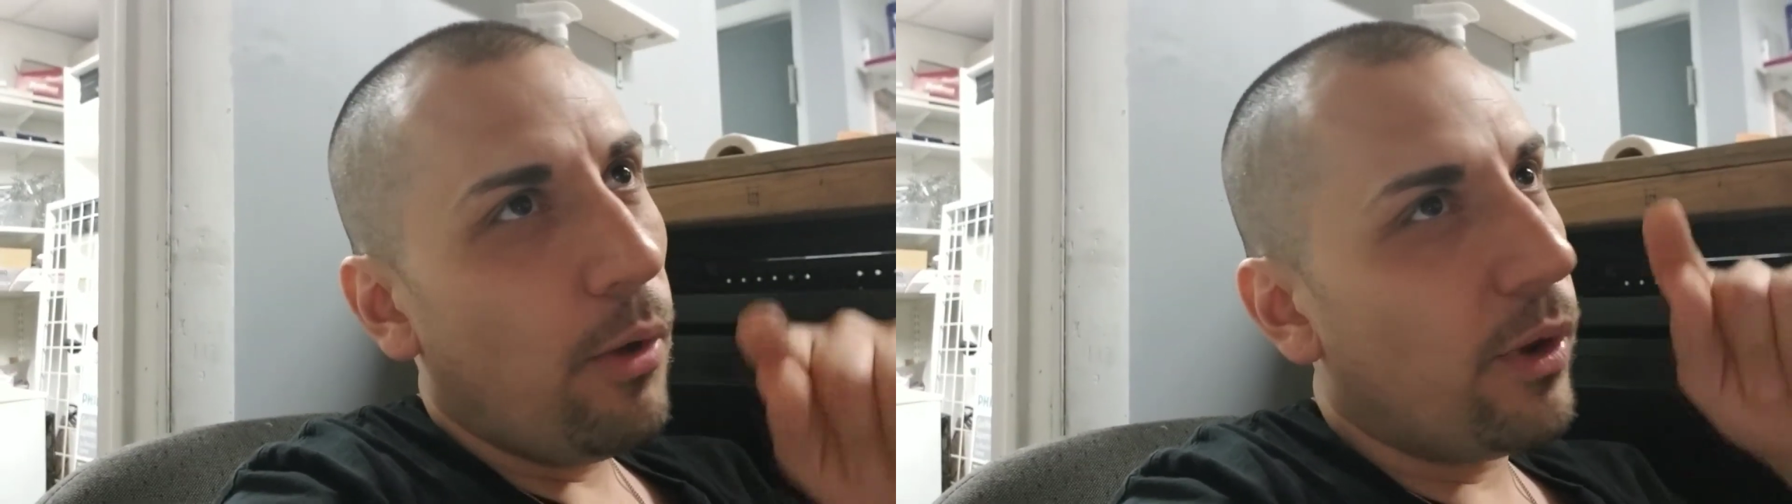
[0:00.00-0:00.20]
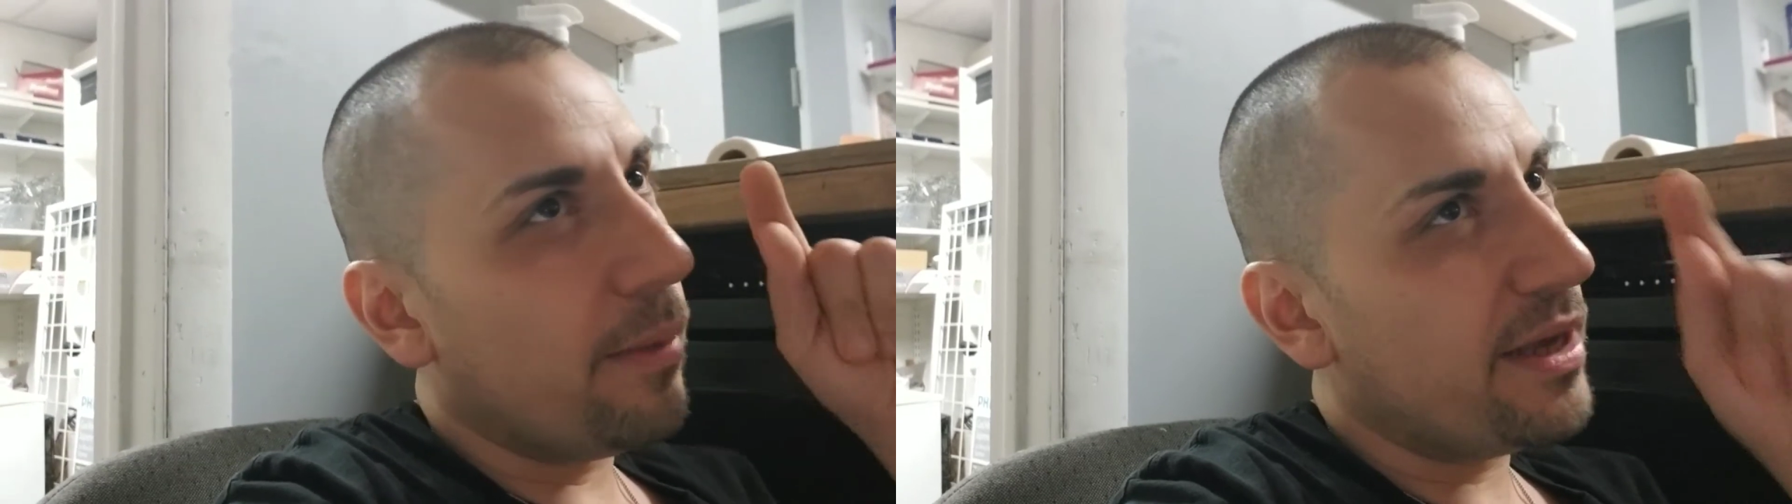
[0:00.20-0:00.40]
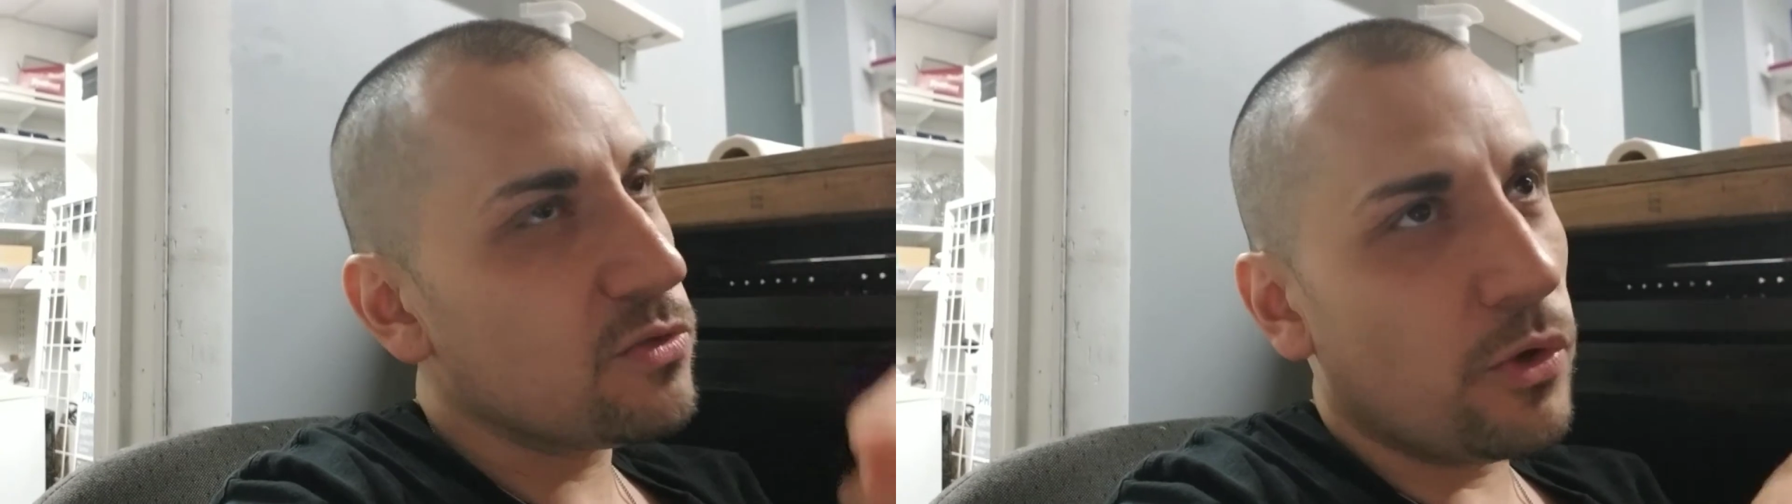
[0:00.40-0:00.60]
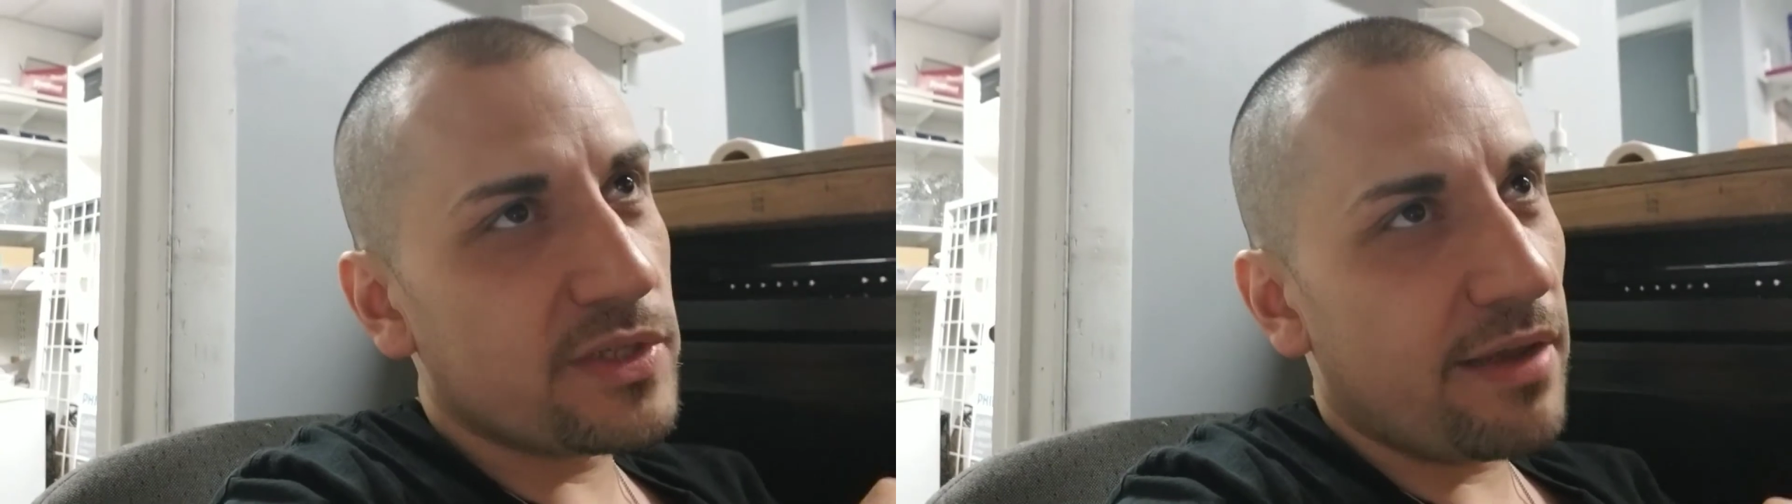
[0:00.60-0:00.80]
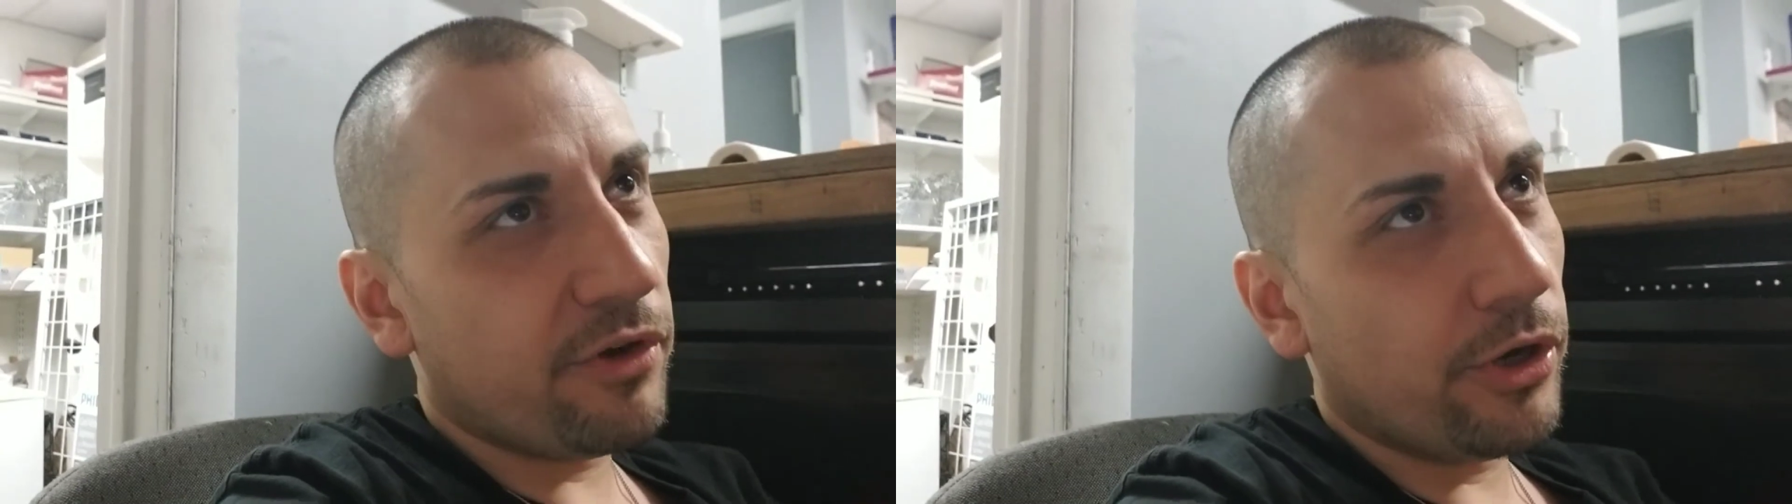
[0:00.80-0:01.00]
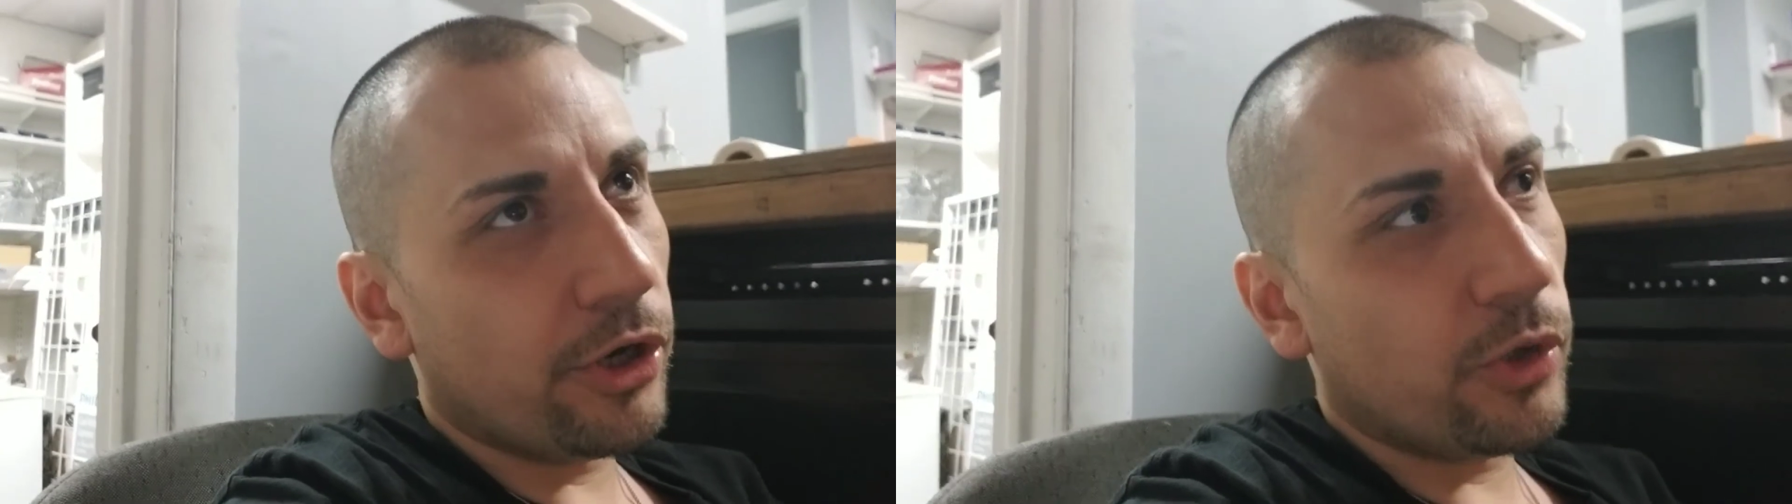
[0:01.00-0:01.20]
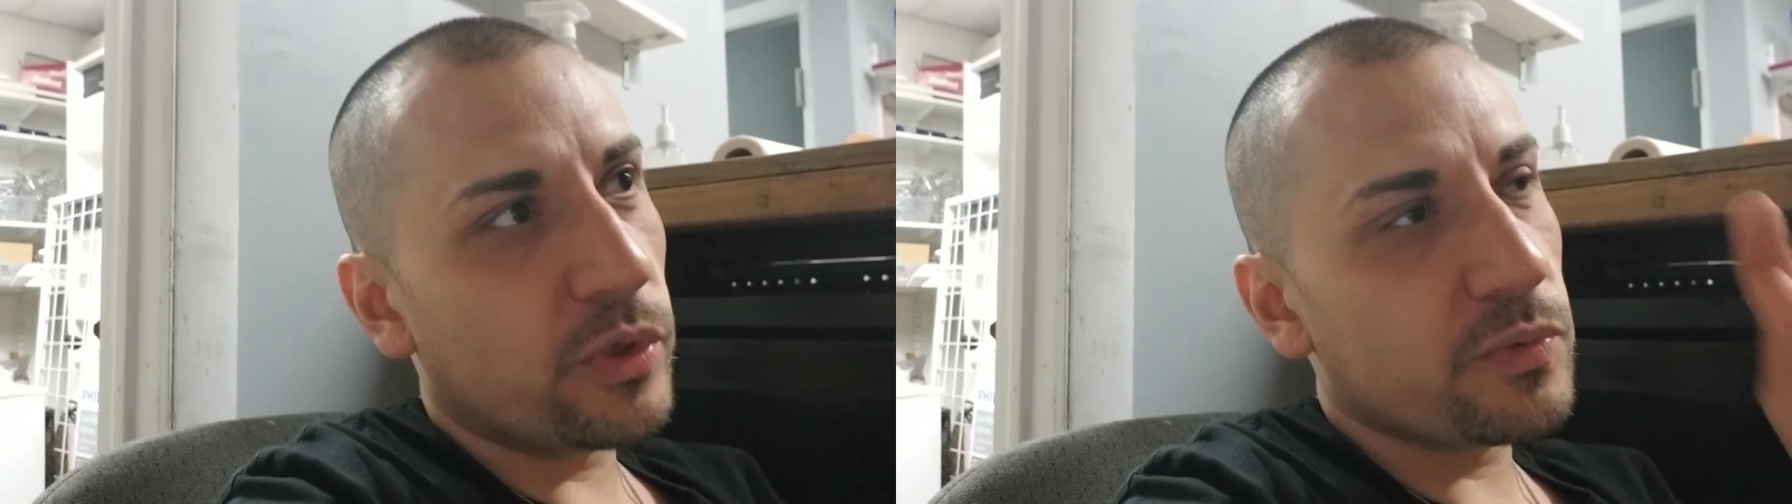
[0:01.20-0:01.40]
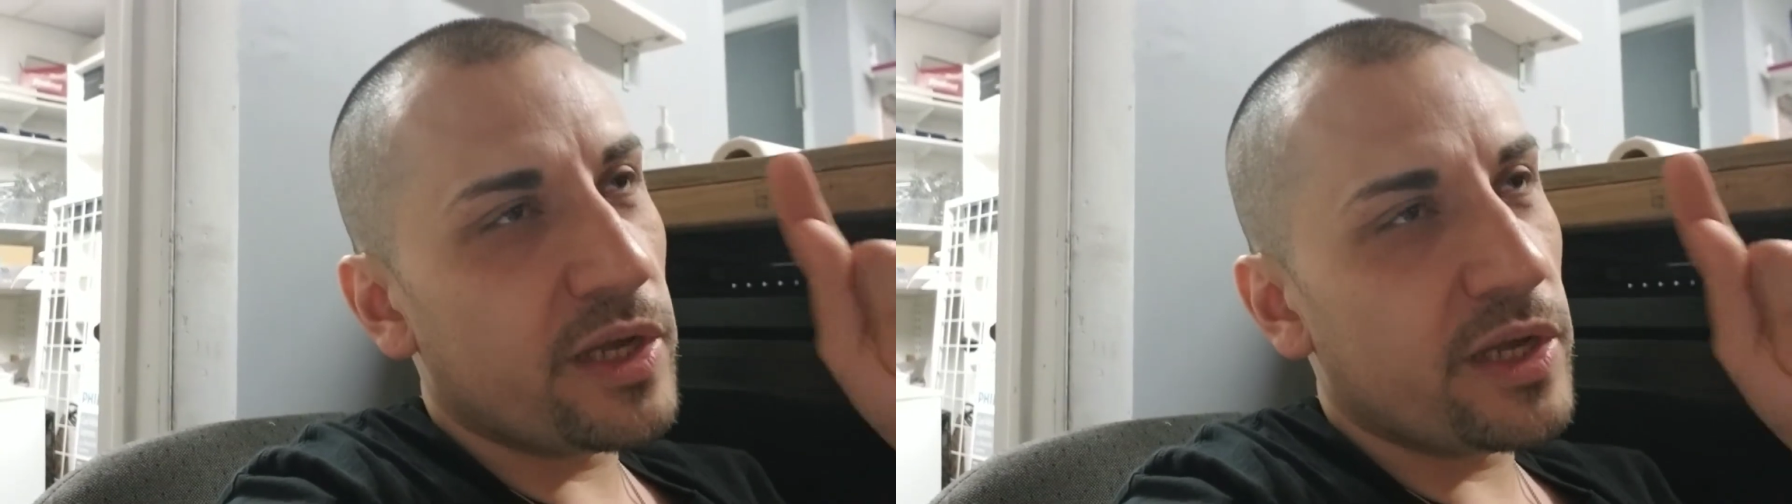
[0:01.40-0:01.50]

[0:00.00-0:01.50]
One of the best quotes I ever heard was